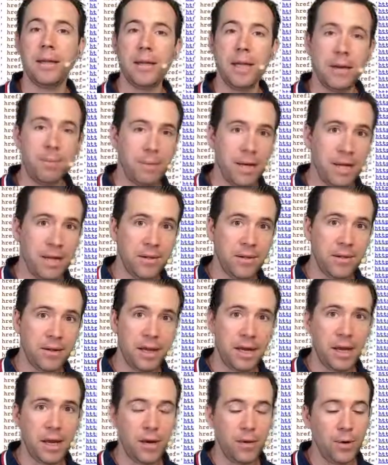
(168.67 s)
That means
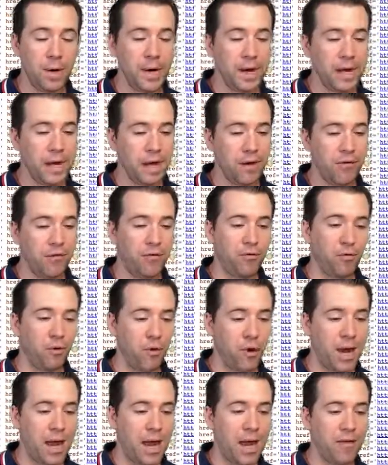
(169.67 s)
they really have
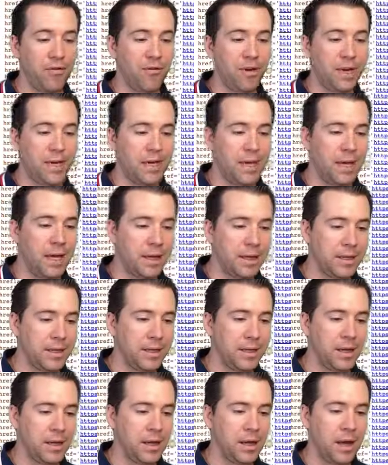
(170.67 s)
for every
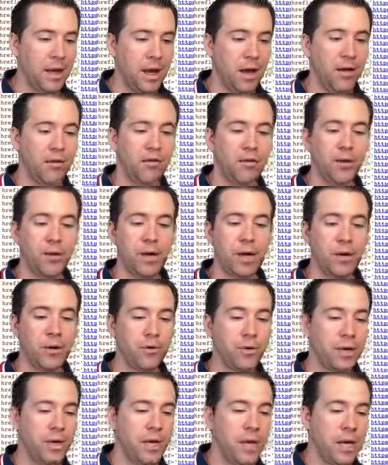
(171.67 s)
county, every
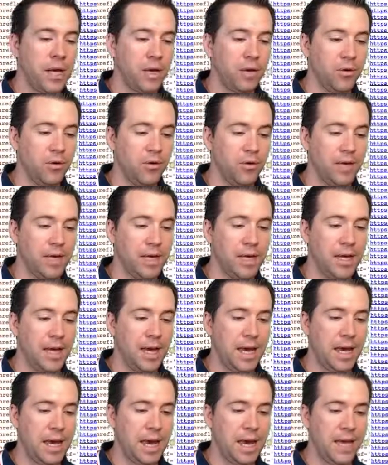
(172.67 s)
country. You see
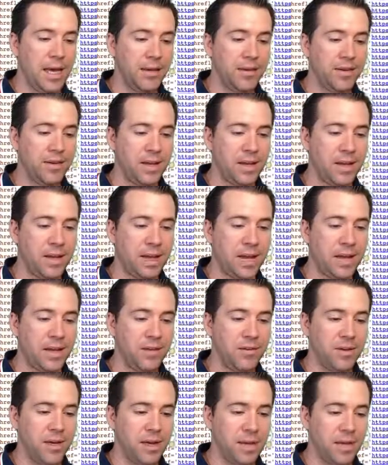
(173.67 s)
here AZ,
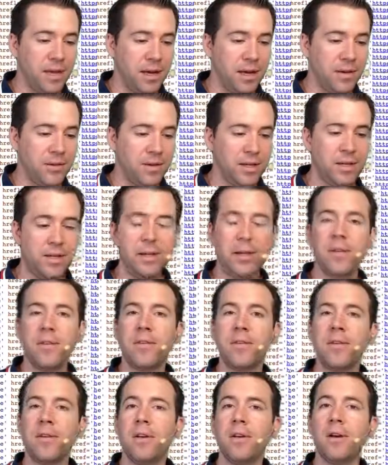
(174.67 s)
AZ, I think
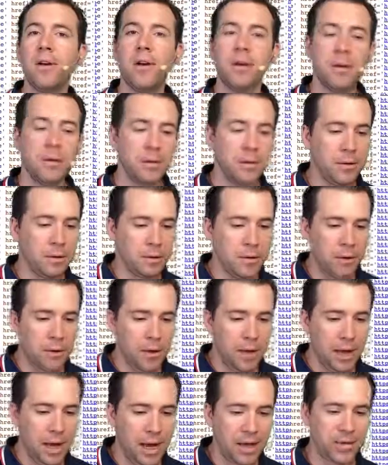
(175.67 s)
that's
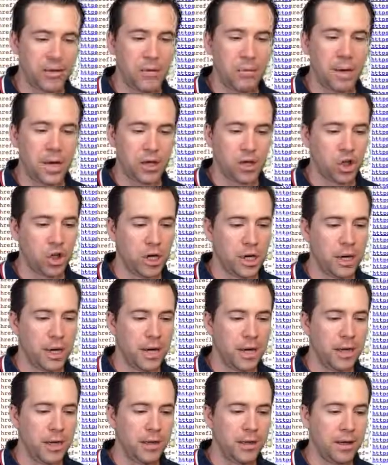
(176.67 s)

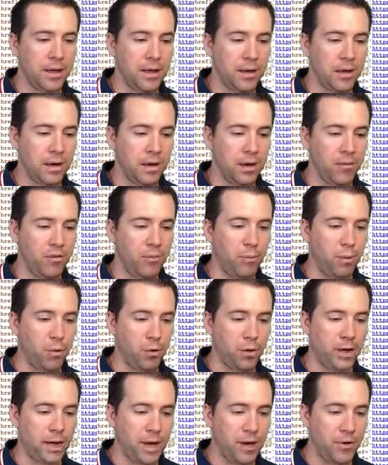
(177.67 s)
Azerbaijan, and then they have
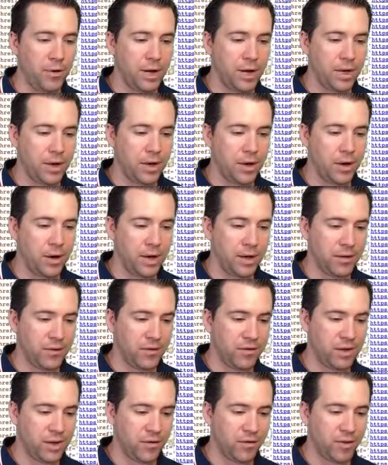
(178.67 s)
Bulgaria and
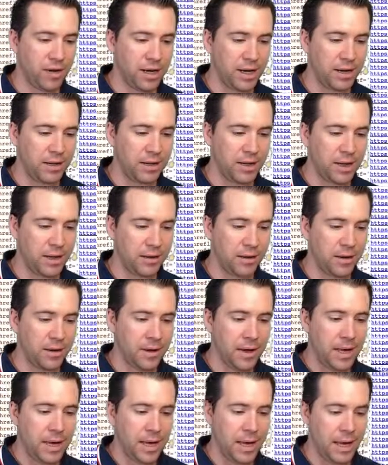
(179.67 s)
stuff like that.
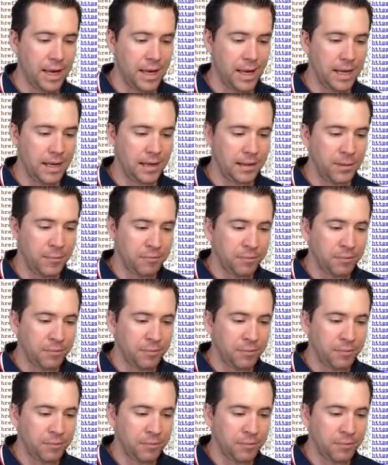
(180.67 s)
And